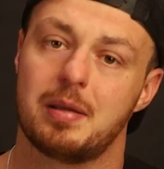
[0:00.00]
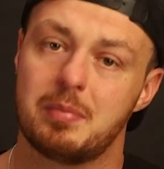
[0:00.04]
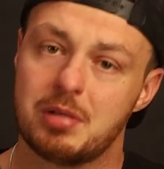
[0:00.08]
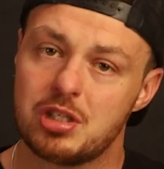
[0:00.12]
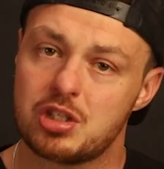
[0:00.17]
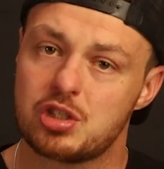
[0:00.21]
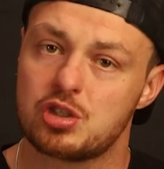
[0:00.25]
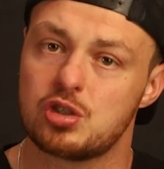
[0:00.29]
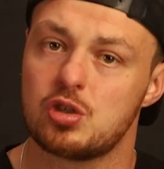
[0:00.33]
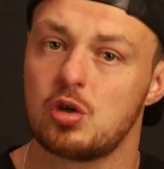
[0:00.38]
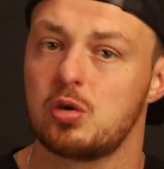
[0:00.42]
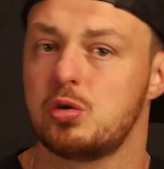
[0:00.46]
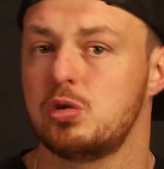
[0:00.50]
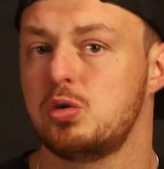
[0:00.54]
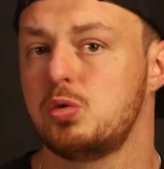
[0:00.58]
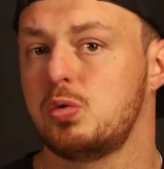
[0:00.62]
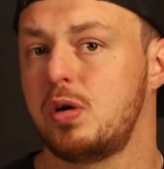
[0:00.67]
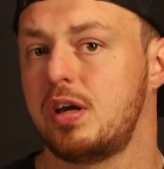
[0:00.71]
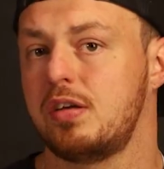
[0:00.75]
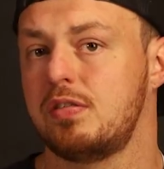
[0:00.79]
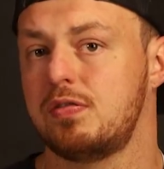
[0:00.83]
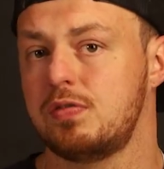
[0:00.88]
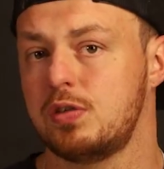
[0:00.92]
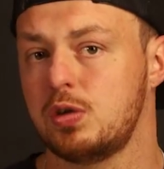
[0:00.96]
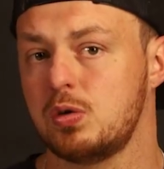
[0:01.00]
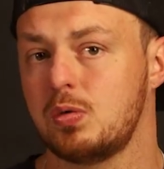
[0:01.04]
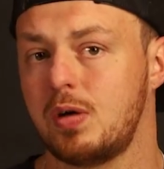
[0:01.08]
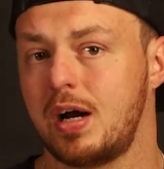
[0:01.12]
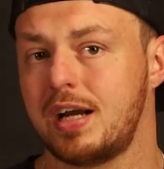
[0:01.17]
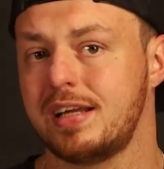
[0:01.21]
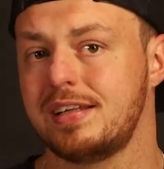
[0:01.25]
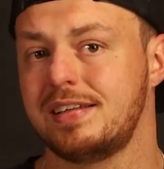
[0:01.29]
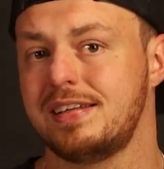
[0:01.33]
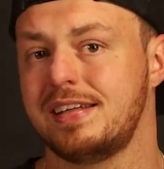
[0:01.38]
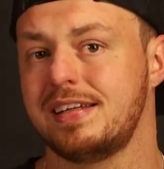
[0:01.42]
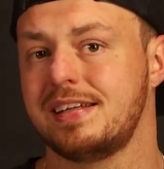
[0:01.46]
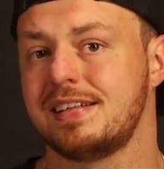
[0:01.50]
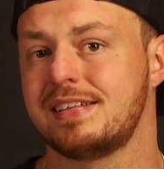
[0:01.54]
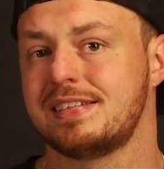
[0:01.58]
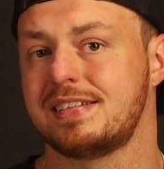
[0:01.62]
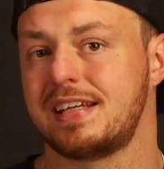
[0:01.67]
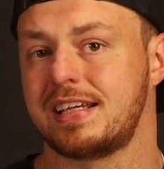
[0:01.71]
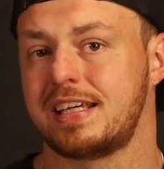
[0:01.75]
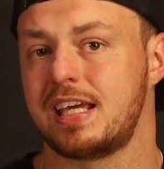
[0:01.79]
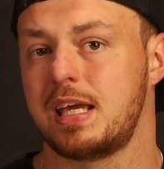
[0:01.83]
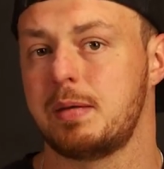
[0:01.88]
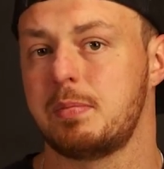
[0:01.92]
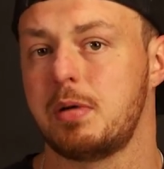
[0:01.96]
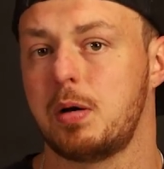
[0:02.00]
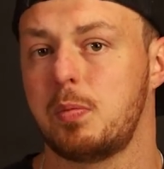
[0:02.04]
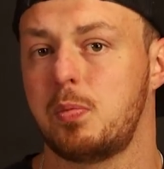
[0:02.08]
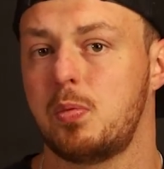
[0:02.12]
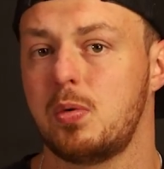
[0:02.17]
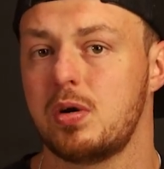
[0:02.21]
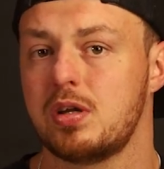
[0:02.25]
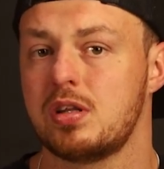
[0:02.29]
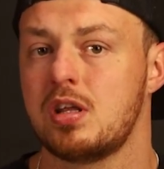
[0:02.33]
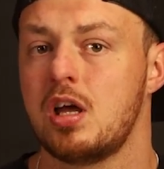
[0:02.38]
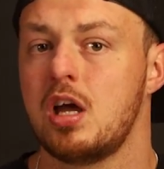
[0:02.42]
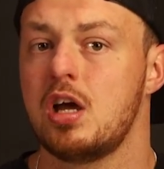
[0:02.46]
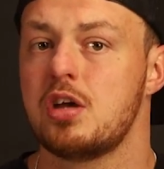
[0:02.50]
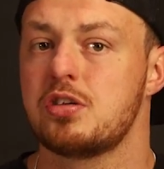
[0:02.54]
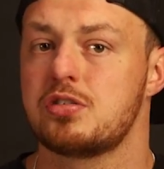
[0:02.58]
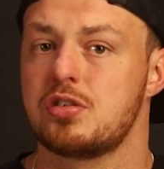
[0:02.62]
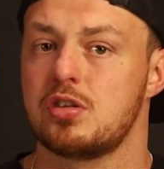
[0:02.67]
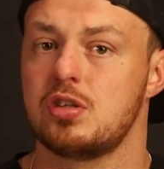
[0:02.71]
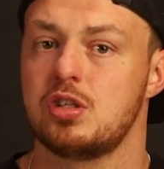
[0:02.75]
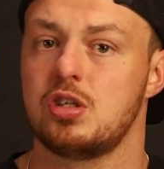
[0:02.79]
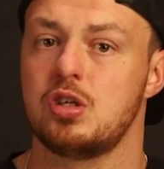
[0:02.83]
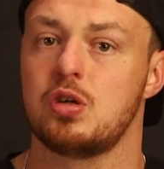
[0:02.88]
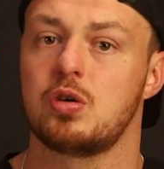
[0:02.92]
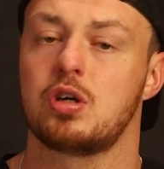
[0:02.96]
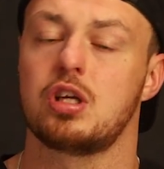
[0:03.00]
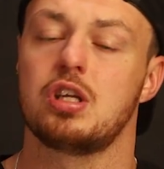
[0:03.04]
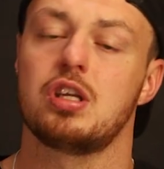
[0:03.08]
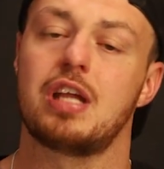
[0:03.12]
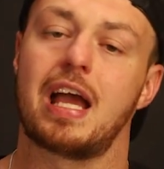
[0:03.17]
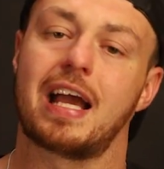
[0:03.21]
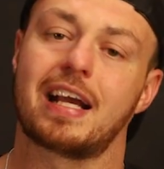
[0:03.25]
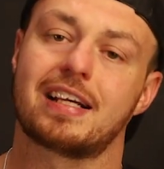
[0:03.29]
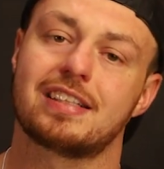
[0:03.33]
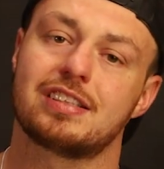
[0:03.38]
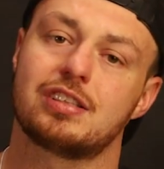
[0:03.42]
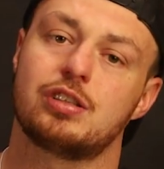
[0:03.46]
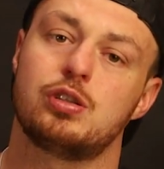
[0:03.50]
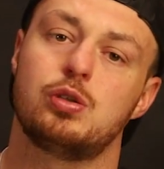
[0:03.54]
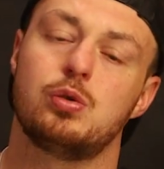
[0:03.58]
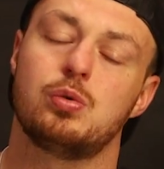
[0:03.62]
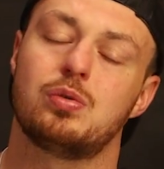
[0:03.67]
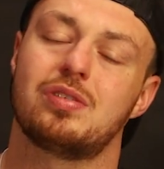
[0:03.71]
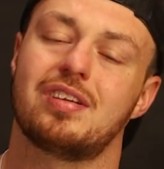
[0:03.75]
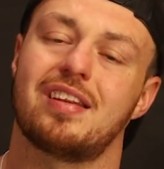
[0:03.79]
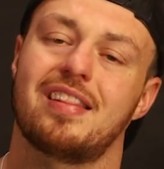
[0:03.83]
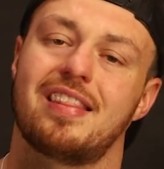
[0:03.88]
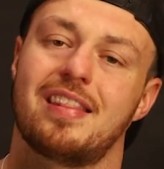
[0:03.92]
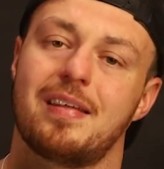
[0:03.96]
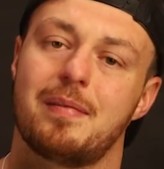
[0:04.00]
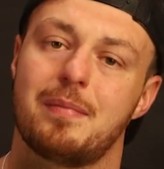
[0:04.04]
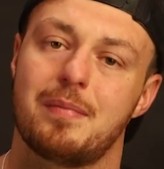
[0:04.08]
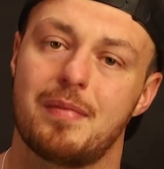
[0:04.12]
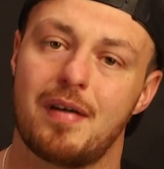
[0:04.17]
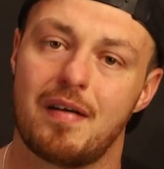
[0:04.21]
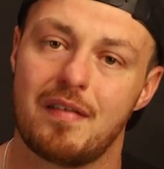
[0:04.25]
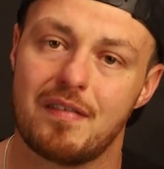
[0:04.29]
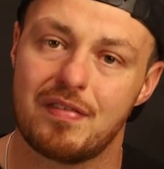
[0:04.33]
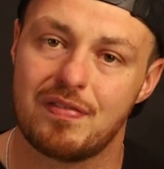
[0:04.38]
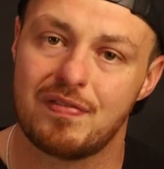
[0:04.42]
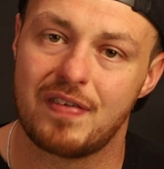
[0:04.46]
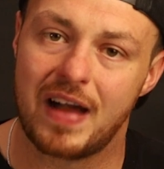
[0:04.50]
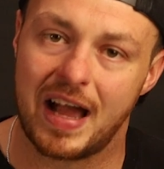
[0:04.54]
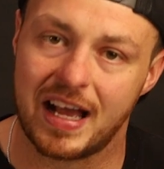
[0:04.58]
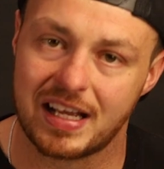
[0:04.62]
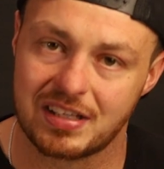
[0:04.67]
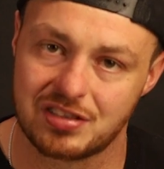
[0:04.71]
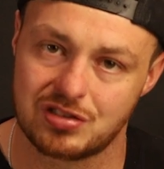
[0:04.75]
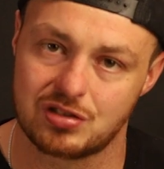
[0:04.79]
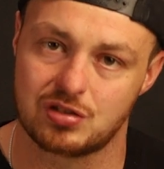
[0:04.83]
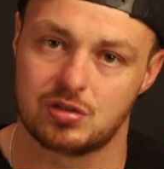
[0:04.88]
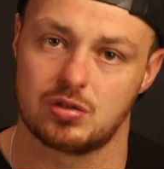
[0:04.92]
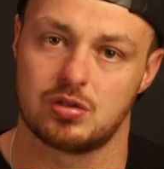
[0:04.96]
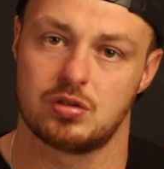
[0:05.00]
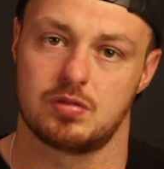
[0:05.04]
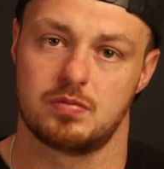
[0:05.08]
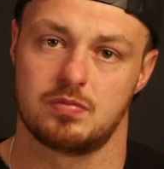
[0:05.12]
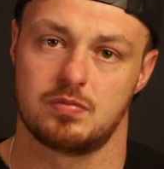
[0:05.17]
Let me show you a few ideas I came up with so that you can execute them faster.